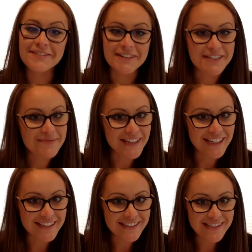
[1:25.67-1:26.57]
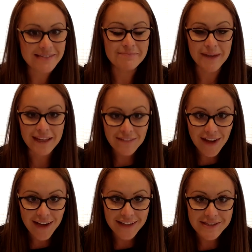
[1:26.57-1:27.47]
which means make
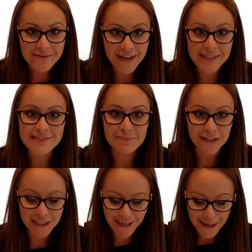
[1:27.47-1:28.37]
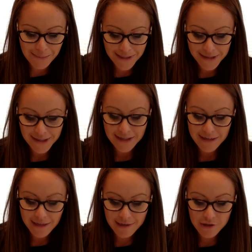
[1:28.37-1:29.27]
lines, right? Split it up,
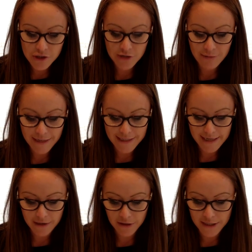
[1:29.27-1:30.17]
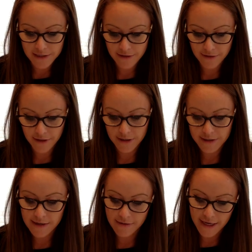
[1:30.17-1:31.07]
each rectangle into
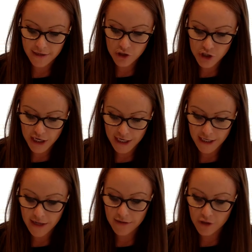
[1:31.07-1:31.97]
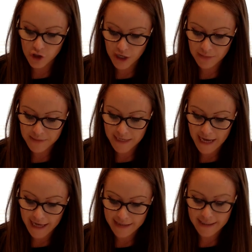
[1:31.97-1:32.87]
thirds. Then shade the shapes
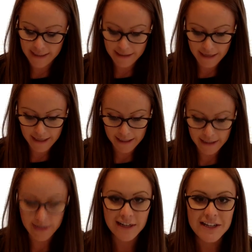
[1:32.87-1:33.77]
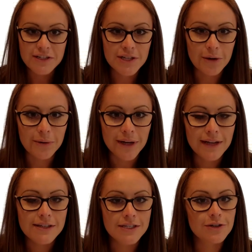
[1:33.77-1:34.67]
as indicated. So
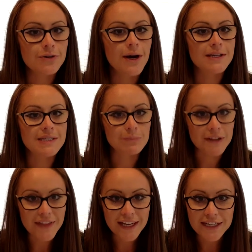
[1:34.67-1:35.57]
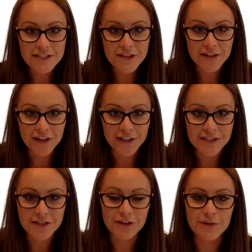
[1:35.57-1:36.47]
to split that into
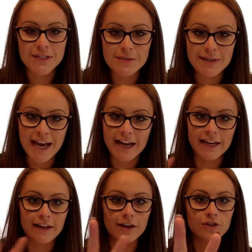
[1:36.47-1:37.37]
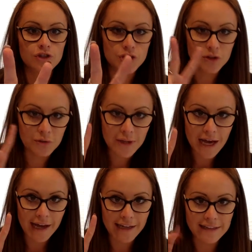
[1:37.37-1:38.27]
thirds, you're going to be adding 2
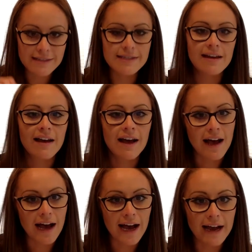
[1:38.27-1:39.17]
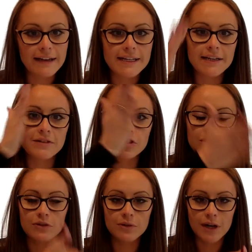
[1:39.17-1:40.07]
lines. I did
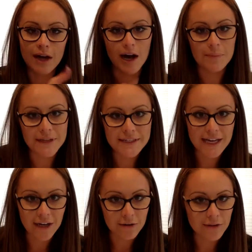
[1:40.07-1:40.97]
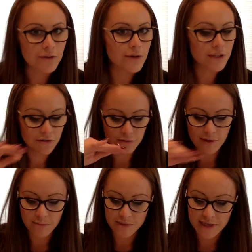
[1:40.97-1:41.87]
2 up and down. You can do
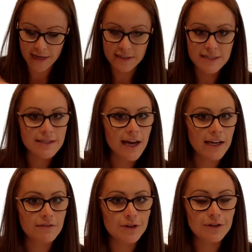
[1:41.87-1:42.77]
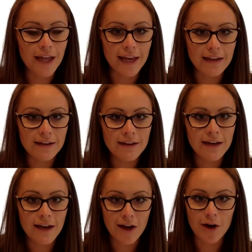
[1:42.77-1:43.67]
them side to side if you'd like.
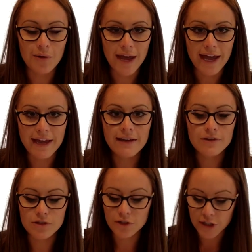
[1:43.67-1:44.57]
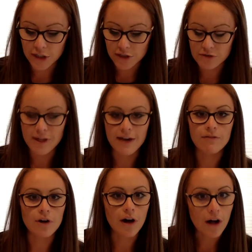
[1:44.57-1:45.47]
Okay, so you're going to do that
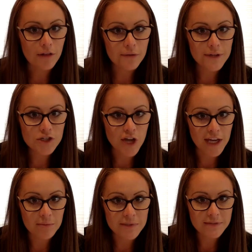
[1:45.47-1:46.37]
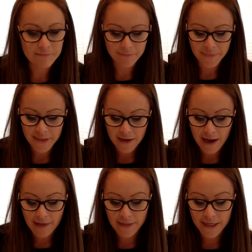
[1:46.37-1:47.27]
for all 3 shapes.
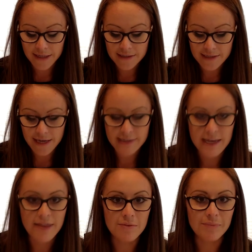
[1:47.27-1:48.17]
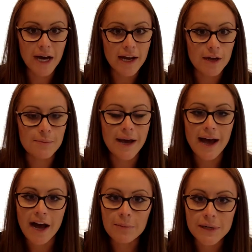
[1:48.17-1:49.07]
And then it says at the bottom
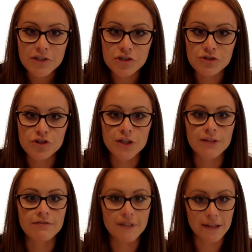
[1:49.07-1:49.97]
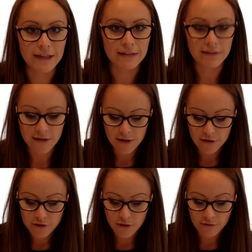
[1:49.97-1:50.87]
how much you should fill in.
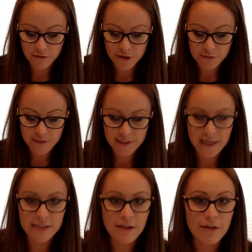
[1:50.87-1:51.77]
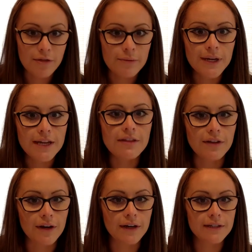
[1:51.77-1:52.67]
So the first one says
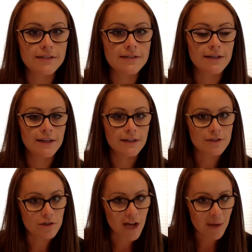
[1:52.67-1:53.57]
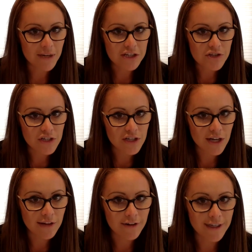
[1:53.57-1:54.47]
3/3. So how many should you
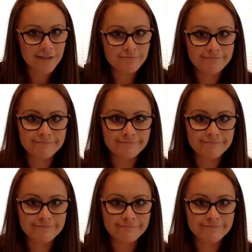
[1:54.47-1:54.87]
color in?